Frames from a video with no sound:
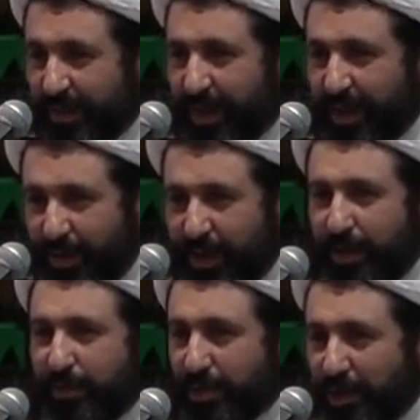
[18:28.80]
And
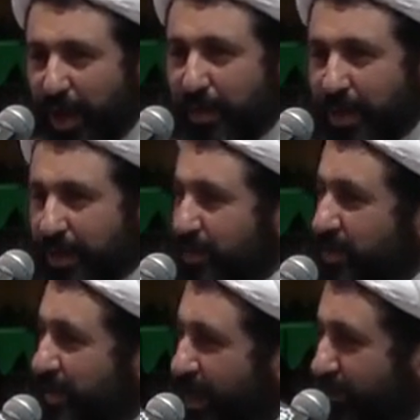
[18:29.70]
enemies come and
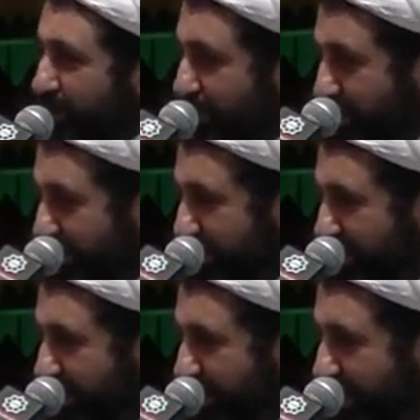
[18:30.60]
surround you.
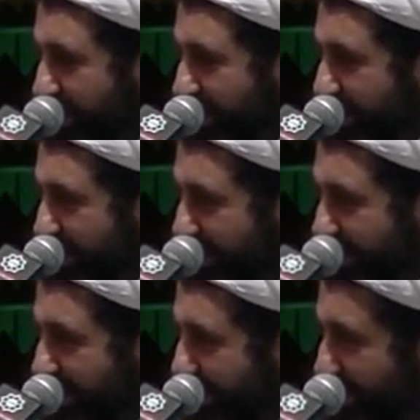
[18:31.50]

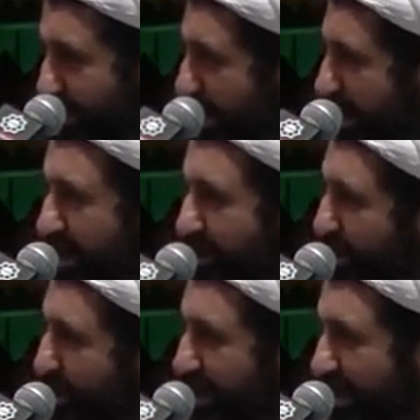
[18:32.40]
What can you
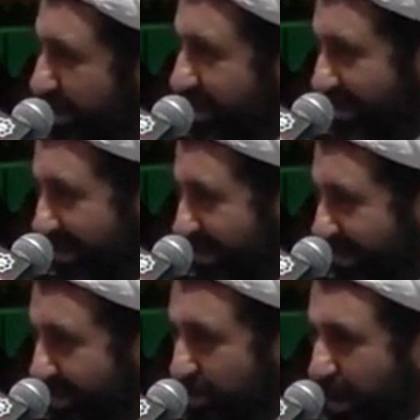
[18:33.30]
do then?
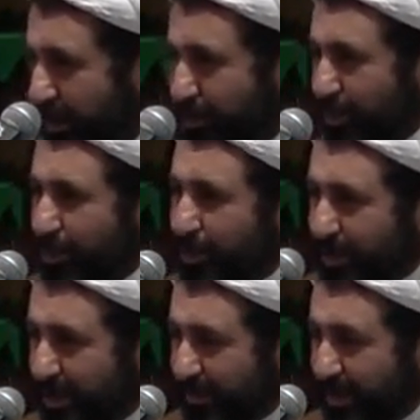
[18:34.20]
You have put
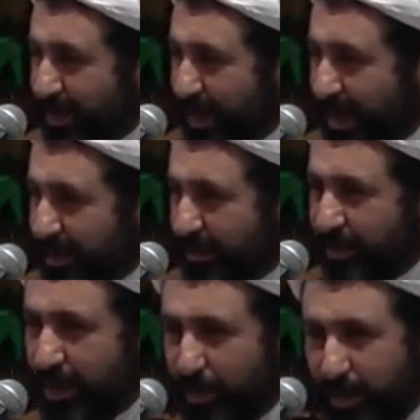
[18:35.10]
yourself in the hands of
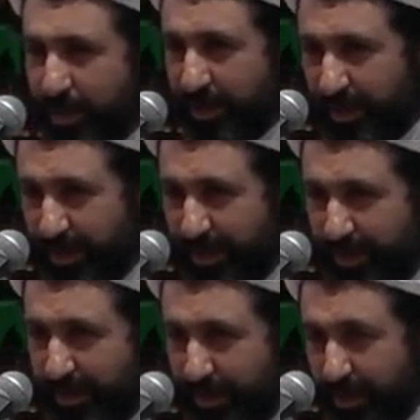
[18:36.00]
enemies.
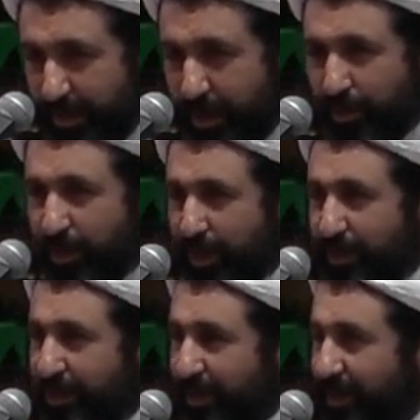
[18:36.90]
They
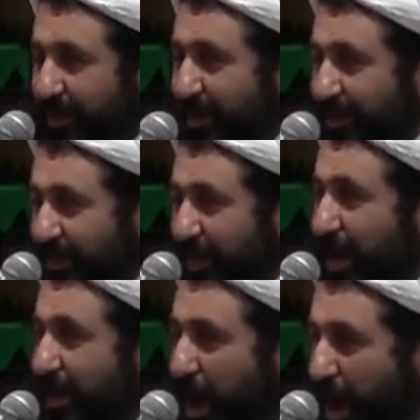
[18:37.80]
were
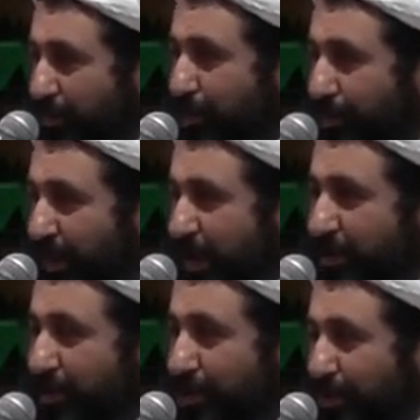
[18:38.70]
trying hard to find
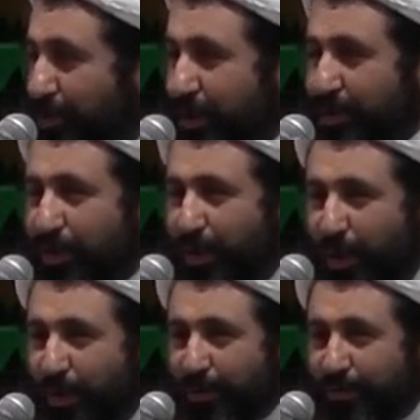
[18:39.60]
you. You with your
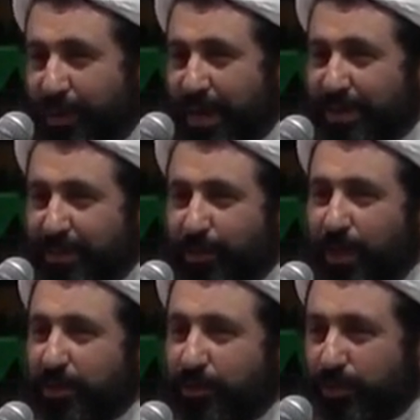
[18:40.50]
own feet
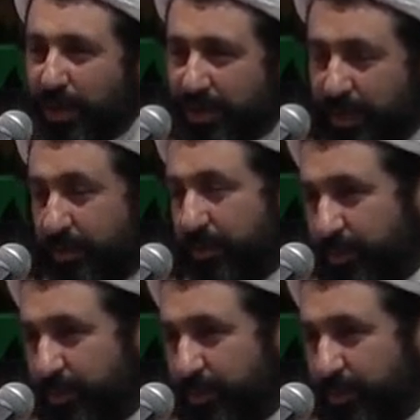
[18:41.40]
went towards them.